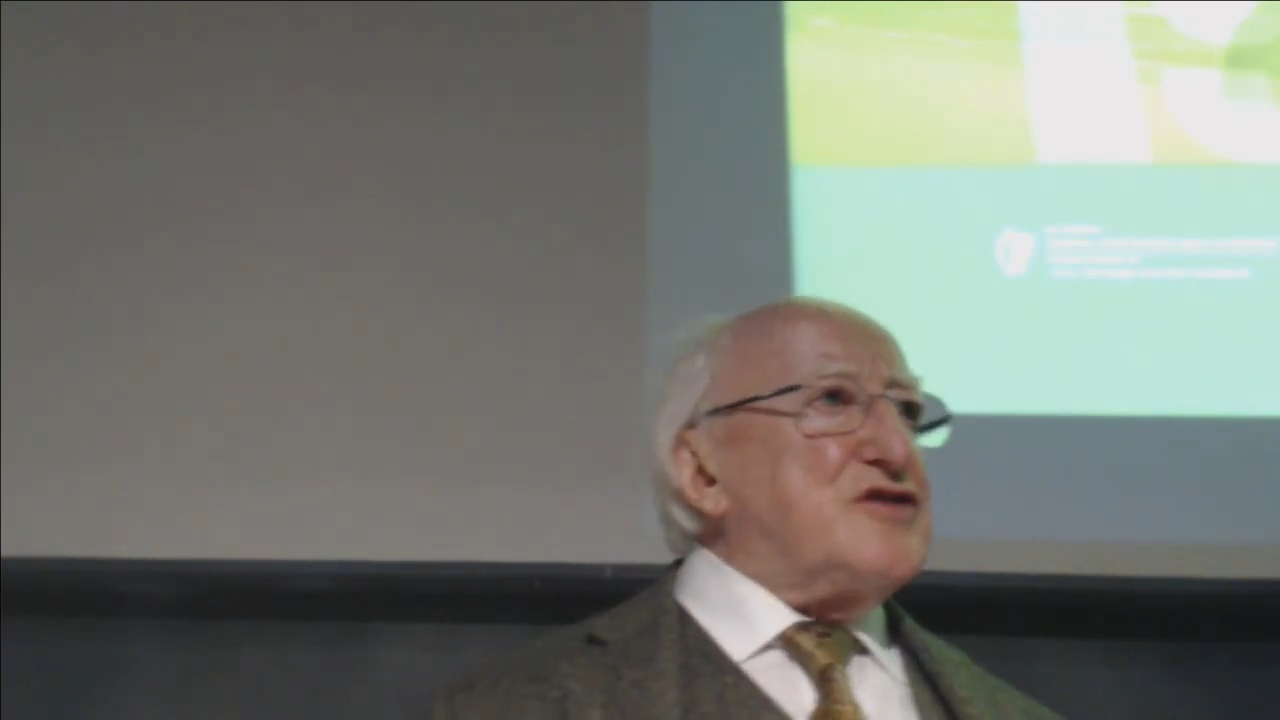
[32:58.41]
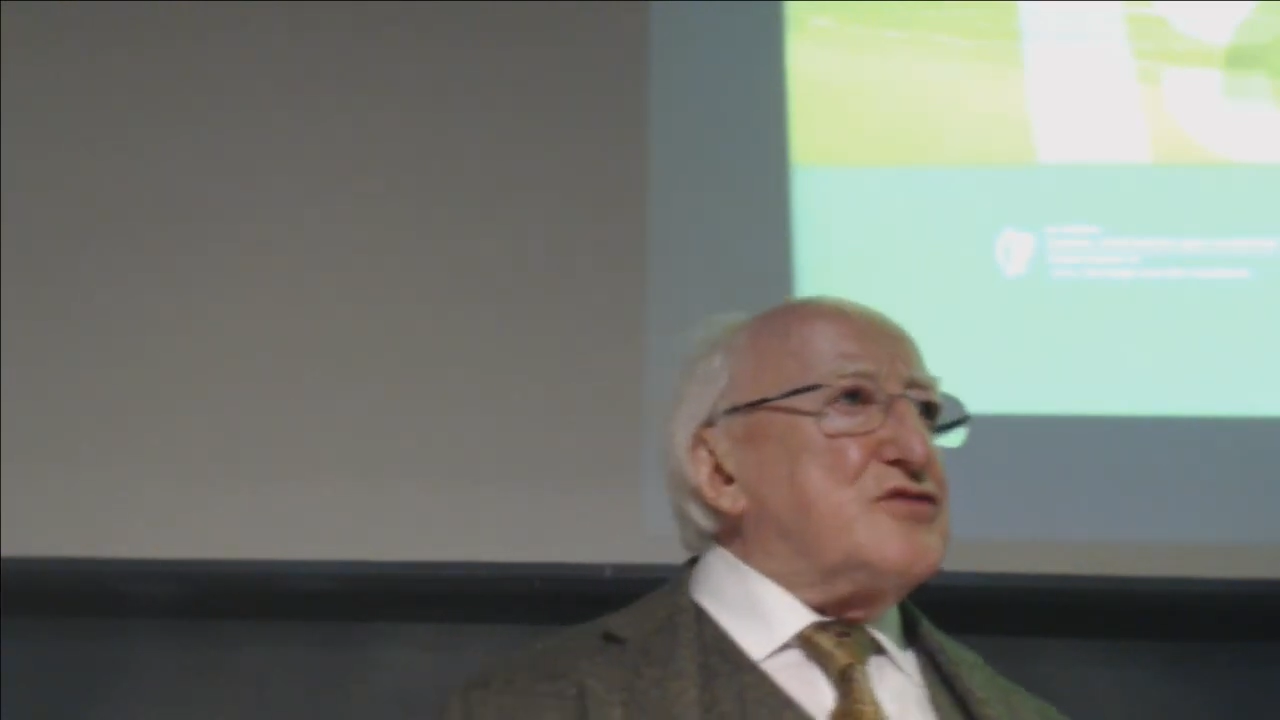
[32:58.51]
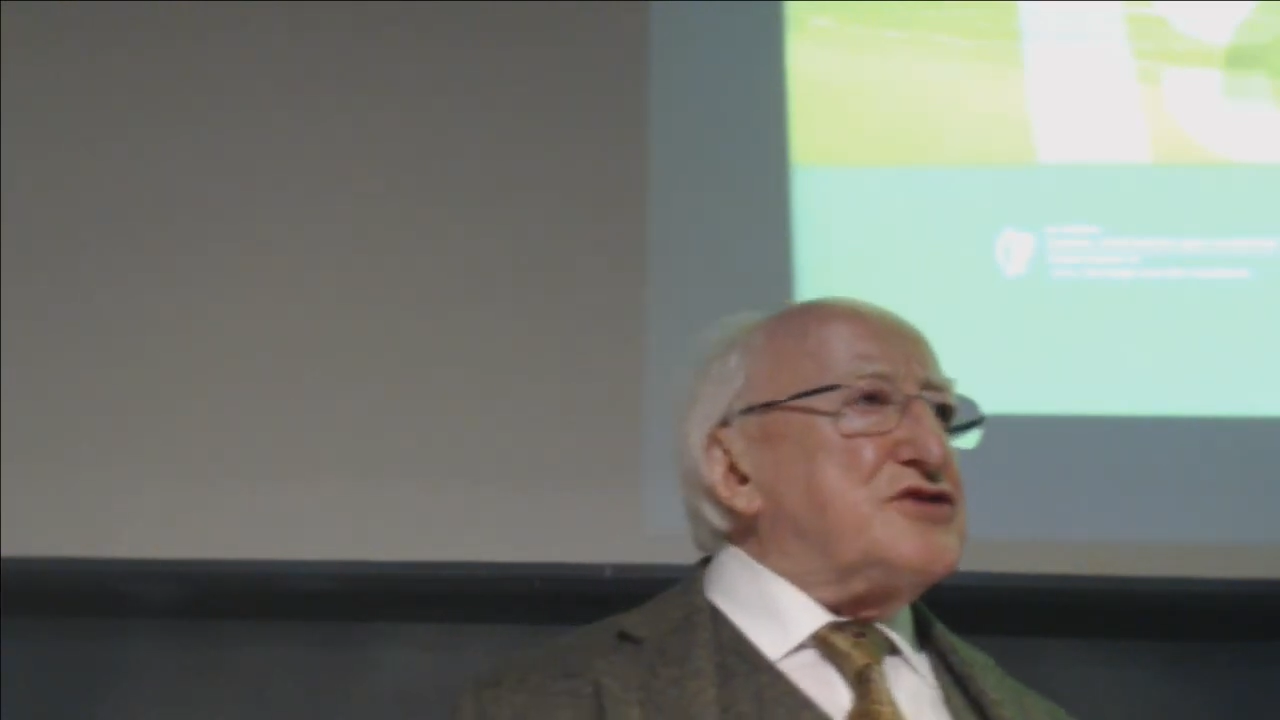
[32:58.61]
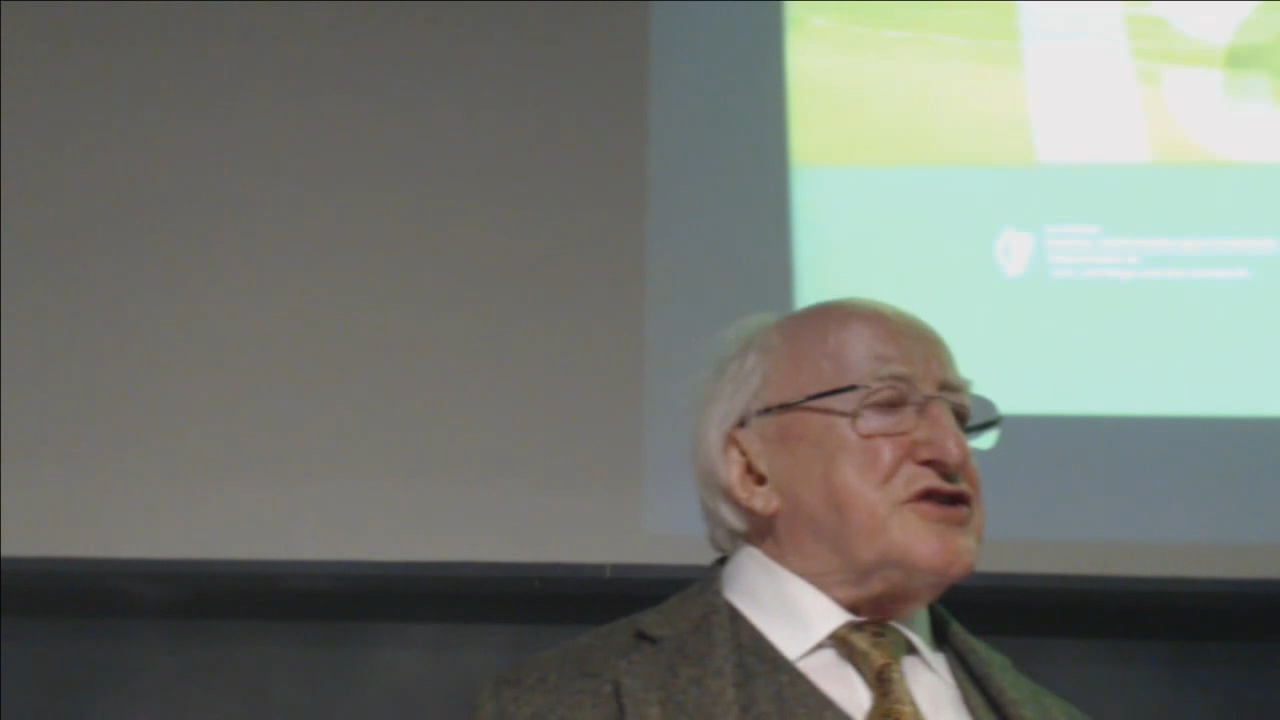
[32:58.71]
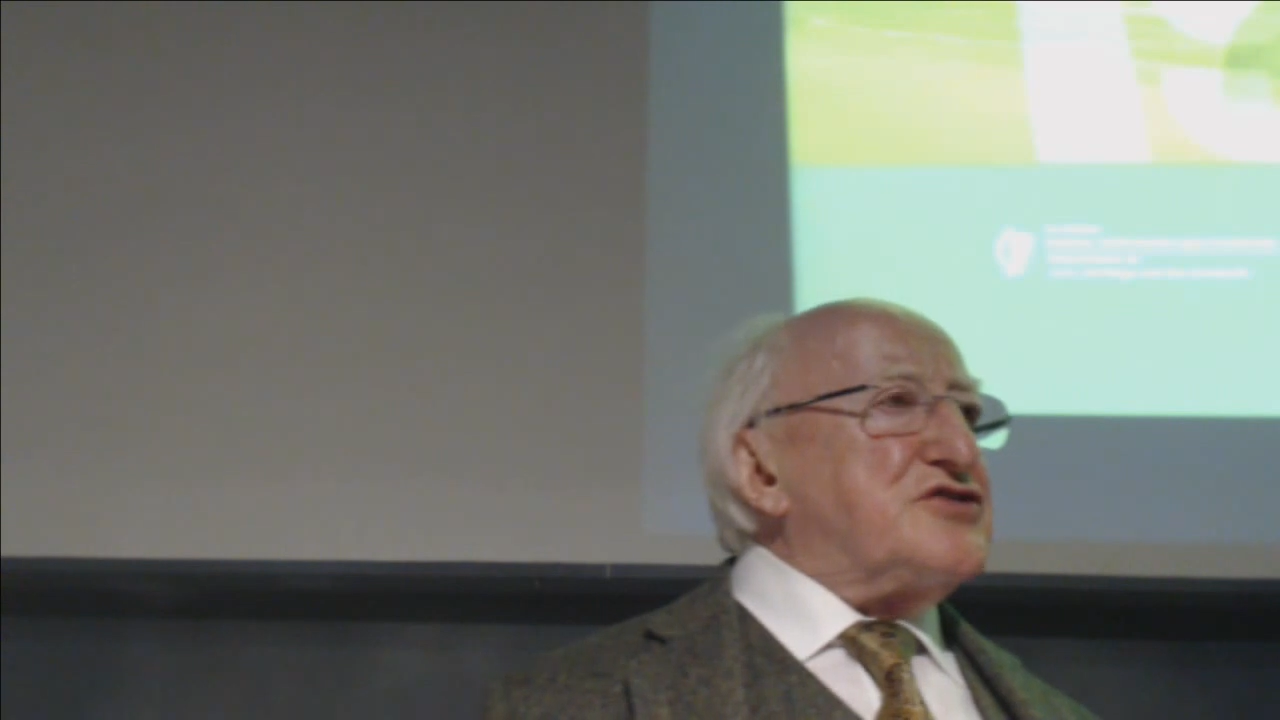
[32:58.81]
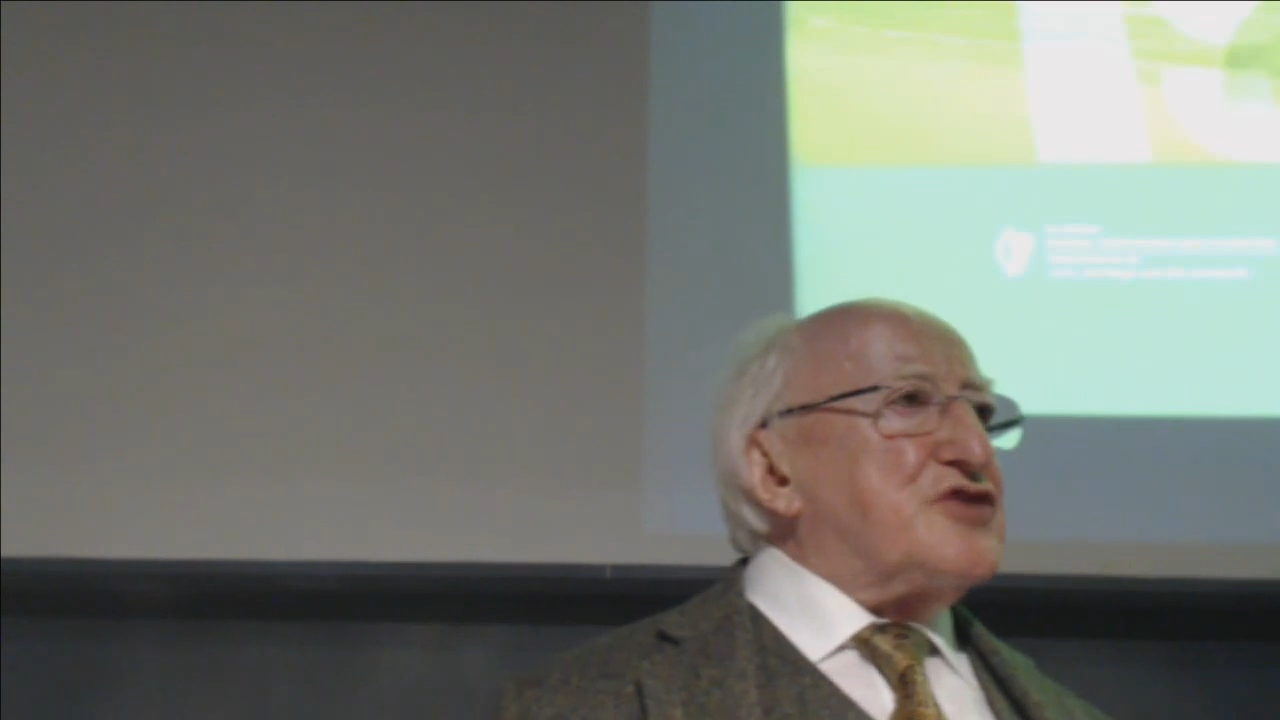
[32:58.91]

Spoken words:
or didn't